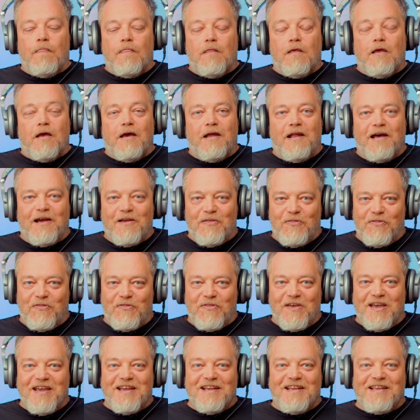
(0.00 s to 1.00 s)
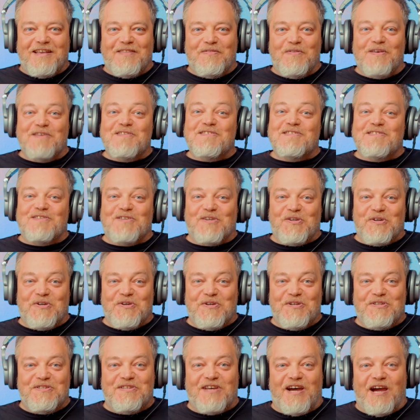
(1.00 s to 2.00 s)
And I think this is a
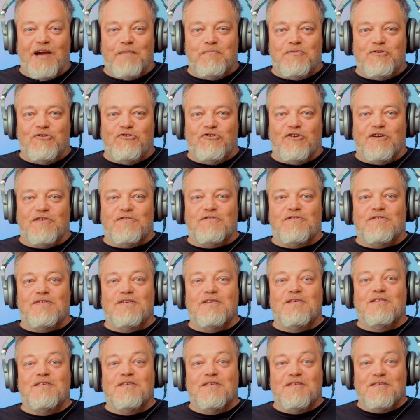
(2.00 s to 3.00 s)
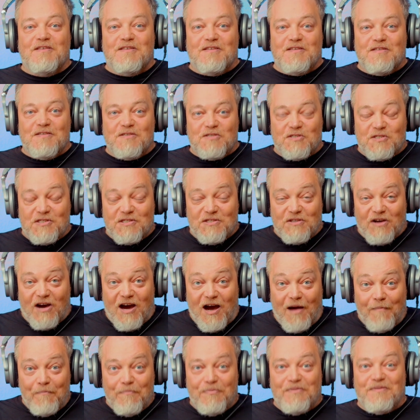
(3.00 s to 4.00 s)
good time to just
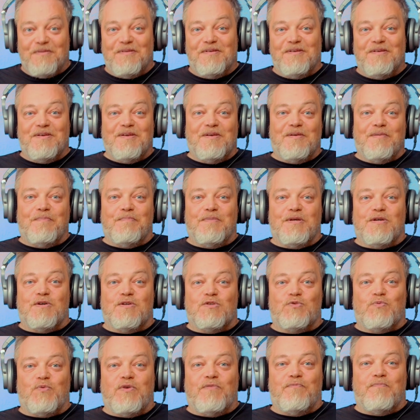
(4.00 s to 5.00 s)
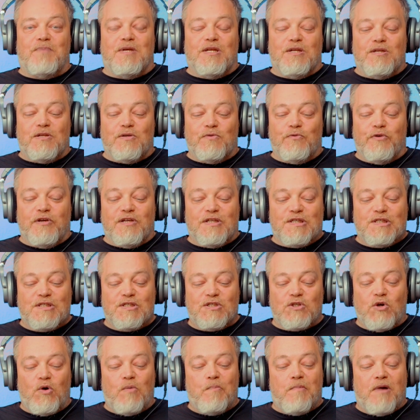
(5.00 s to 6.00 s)
stop, because we've been doing
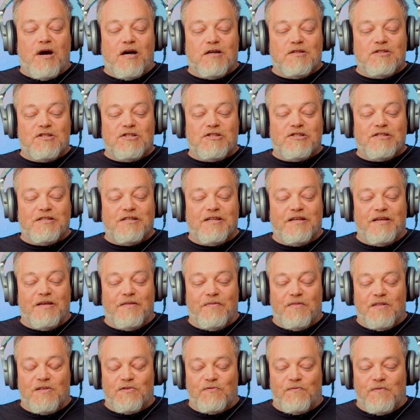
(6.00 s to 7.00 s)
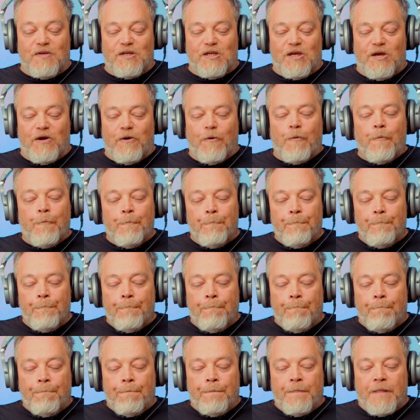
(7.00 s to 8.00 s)
so much in this video,
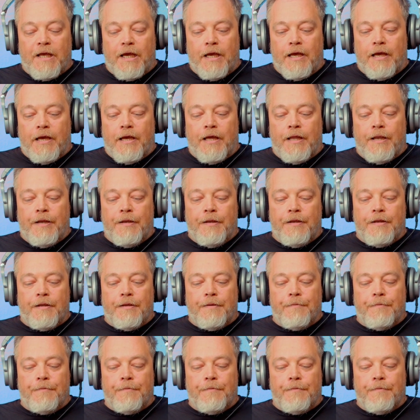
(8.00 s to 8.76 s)
and